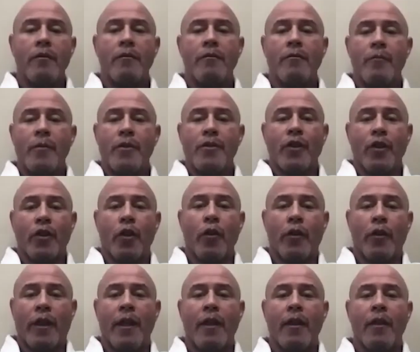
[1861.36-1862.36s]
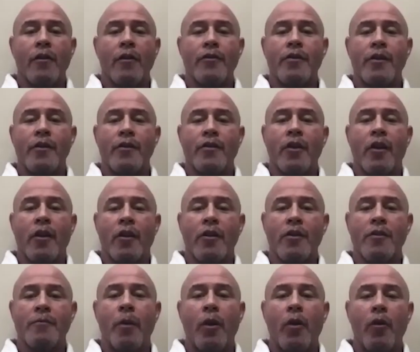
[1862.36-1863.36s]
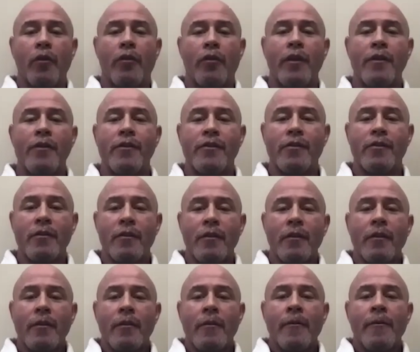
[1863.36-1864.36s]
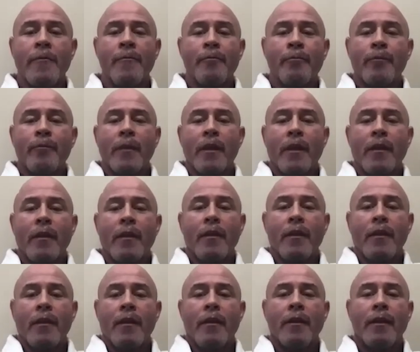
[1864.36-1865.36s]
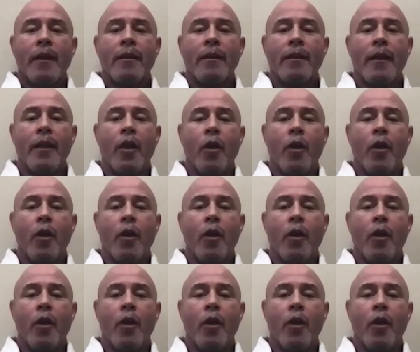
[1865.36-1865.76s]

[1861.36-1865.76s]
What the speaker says: Mr. Cokinos has taught us both is that,